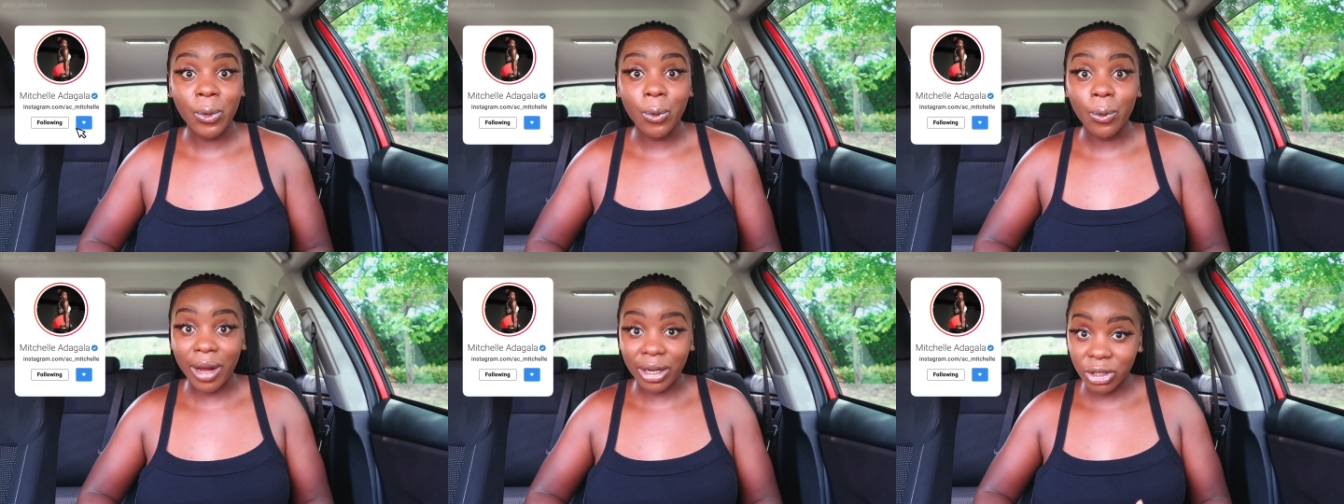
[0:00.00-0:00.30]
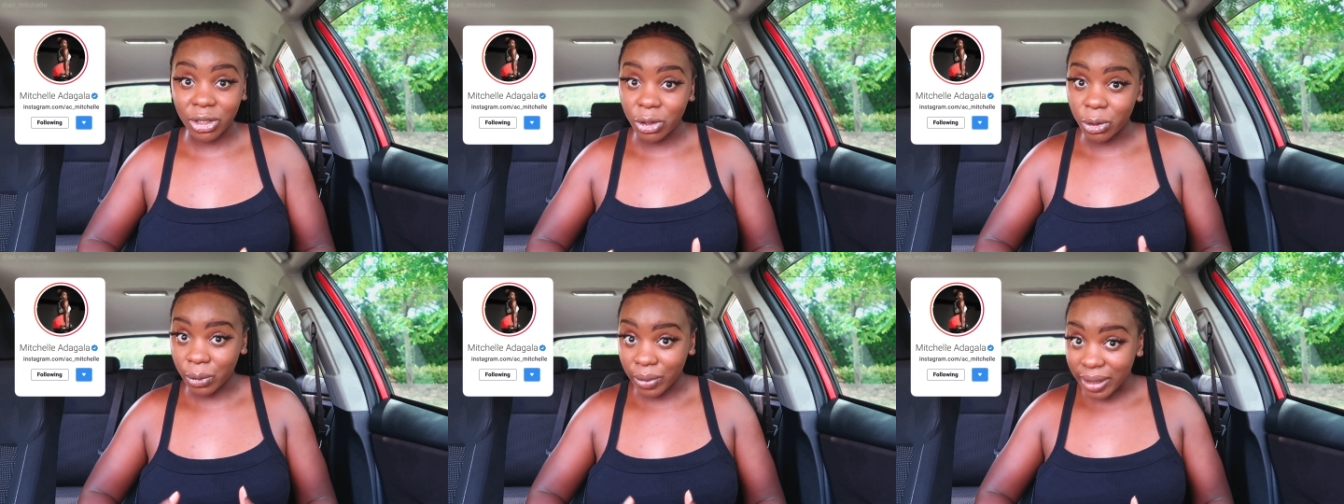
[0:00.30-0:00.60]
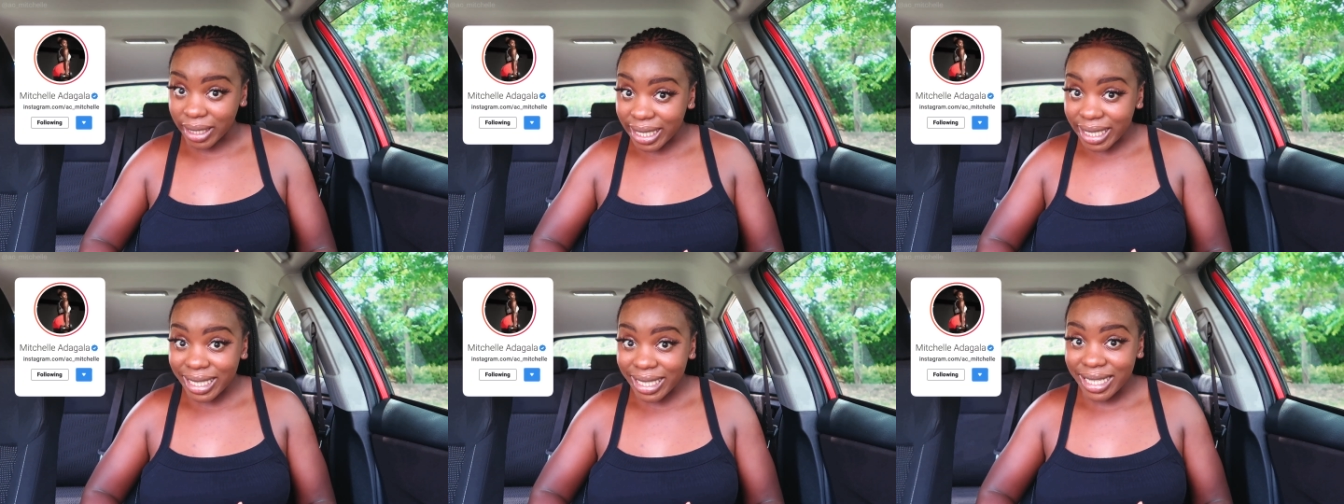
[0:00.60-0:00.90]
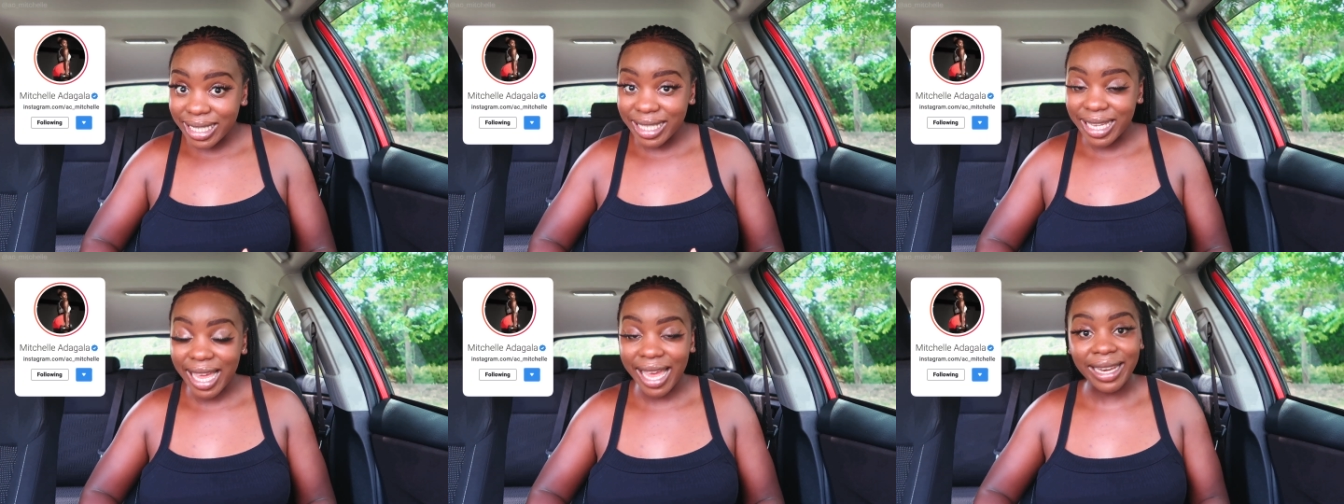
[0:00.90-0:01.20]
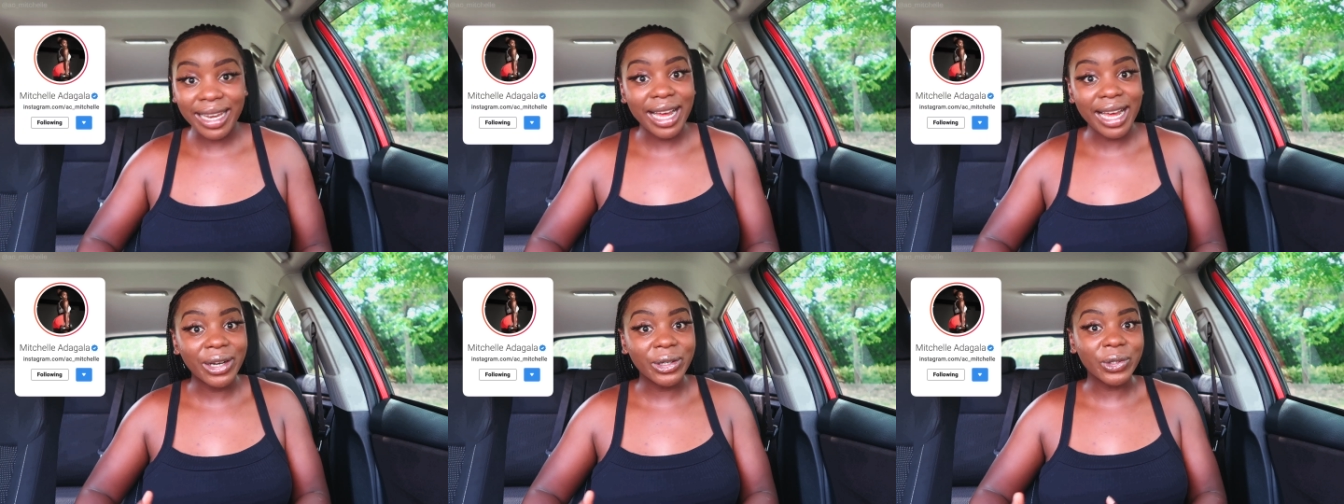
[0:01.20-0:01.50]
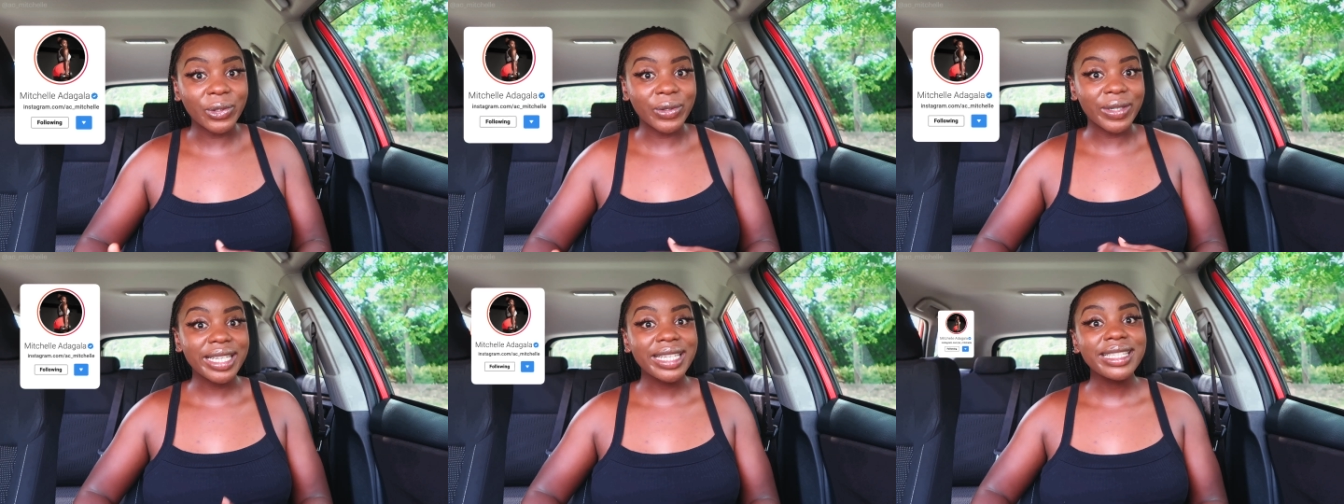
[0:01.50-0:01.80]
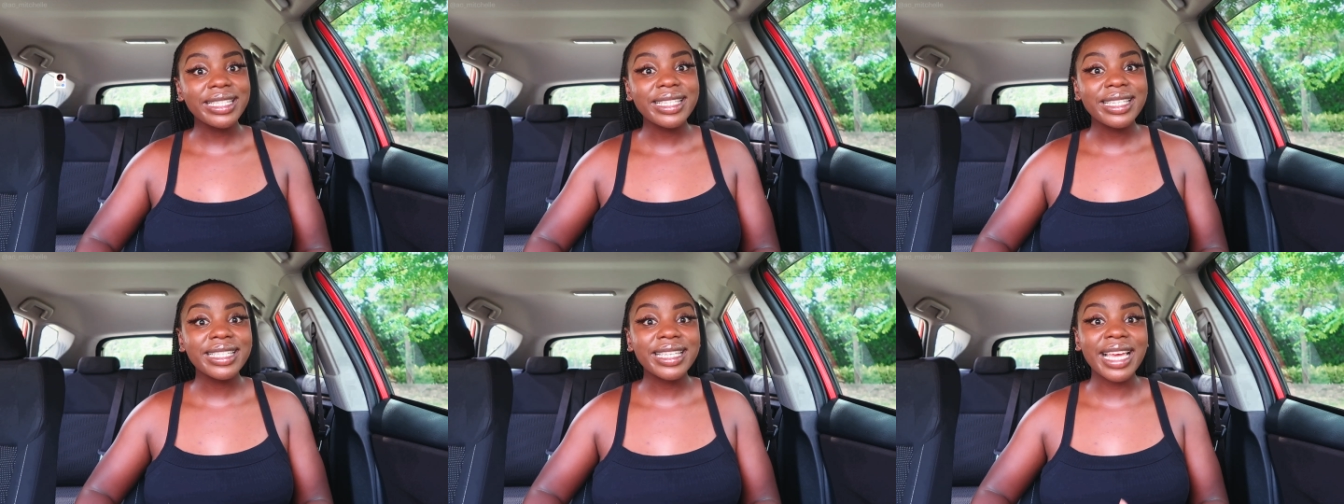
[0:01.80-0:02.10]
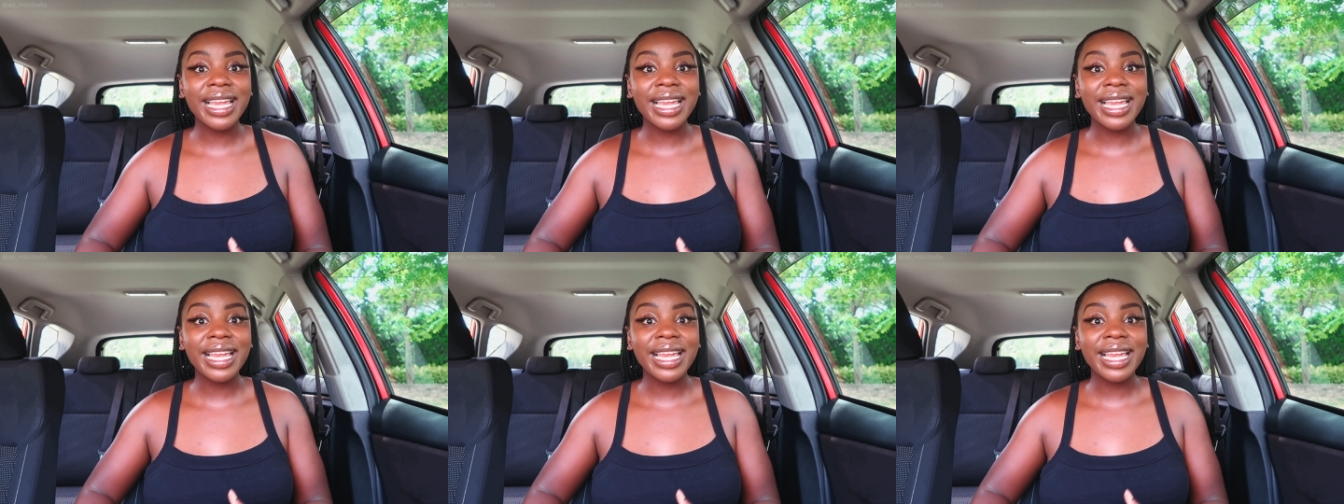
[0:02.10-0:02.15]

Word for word: what you eat and how you eat it